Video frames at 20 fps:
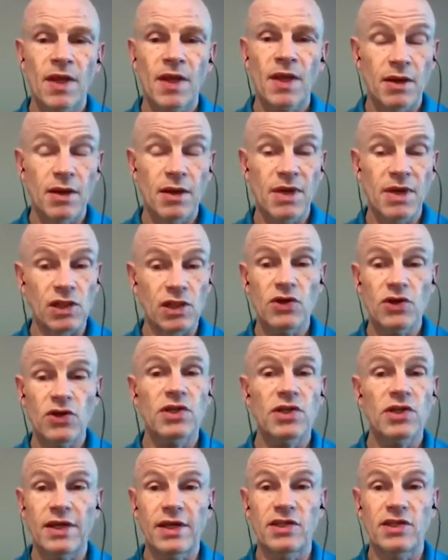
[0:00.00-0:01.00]
and it may
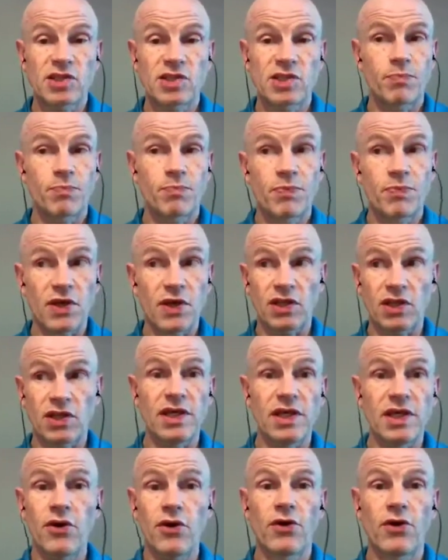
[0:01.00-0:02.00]
look like the
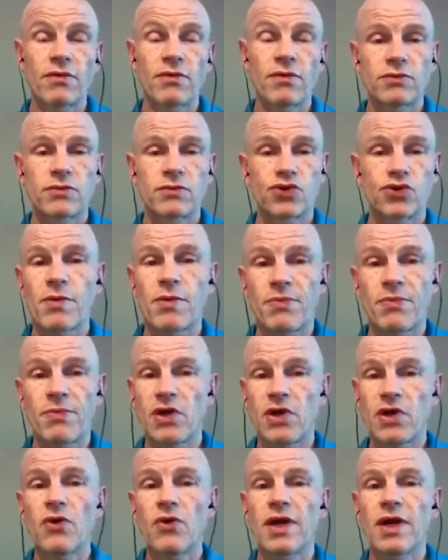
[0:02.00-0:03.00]
cleaner stripped the
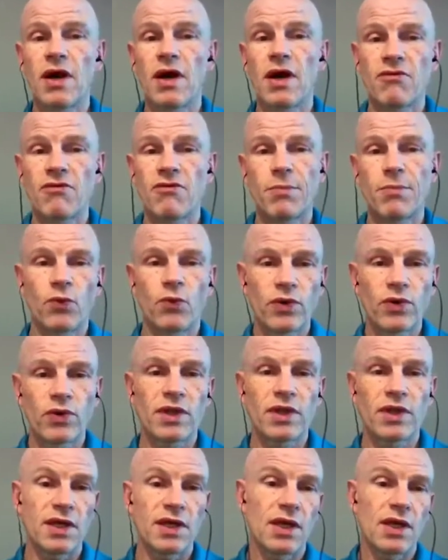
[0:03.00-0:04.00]
coating off, but
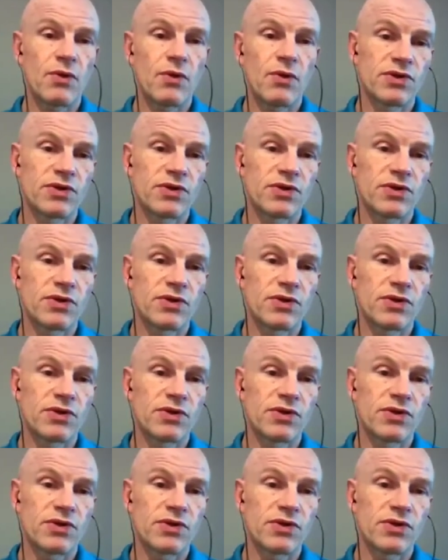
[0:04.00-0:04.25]
really